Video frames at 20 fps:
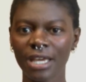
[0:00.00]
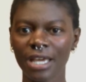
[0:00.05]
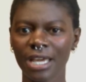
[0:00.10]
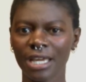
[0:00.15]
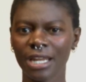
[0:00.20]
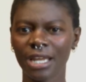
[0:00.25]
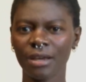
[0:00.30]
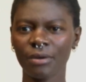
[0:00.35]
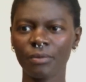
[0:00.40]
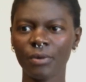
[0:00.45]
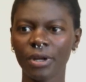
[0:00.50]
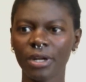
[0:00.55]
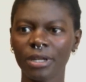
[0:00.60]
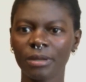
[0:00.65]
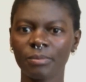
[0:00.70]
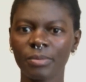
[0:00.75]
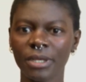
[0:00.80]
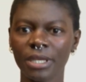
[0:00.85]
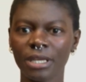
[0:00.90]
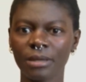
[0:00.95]
and I want
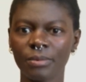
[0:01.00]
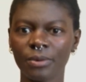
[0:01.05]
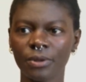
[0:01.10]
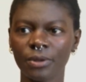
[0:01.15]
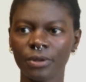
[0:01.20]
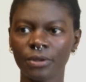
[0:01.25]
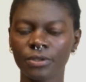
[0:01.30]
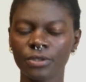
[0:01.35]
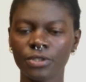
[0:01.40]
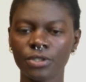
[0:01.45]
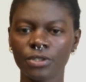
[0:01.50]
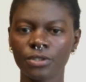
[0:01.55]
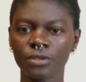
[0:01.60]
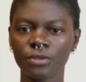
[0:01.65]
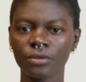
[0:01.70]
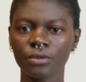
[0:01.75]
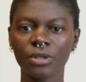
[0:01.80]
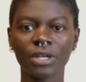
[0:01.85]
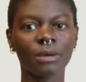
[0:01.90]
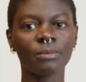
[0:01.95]
to be able
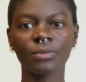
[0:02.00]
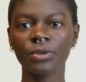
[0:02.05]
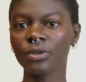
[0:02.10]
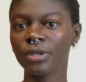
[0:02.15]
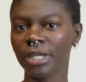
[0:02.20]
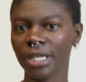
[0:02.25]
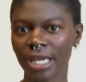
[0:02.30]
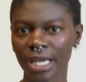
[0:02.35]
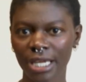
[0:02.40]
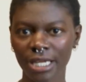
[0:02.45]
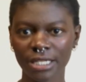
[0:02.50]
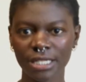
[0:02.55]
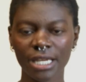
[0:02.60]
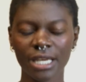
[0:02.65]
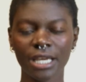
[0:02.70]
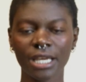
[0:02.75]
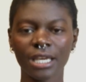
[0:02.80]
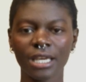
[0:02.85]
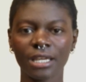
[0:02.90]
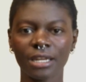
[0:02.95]
to communicate
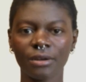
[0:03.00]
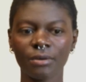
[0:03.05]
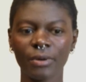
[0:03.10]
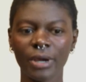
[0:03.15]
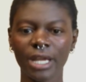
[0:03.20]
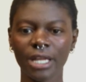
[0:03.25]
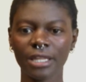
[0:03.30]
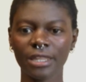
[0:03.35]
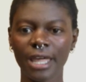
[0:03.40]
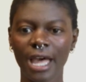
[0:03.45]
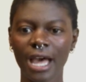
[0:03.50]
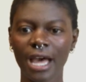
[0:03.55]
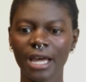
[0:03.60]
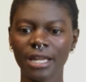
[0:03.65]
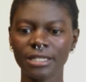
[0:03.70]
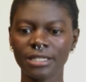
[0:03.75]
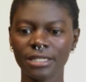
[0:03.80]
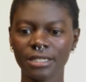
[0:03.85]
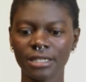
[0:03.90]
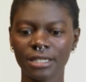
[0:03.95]
in a way
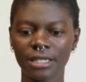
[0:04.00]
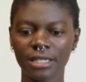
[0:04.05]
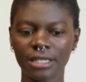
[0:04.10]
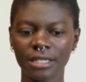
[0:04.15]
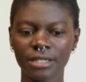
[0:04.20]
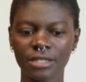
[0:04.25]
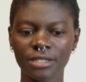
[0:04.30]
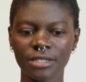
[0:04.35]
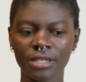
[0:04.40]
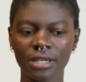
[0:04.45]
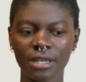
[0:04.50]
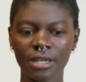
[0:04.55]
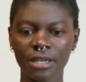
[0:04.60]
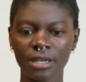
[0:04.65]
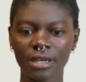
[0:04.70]
that is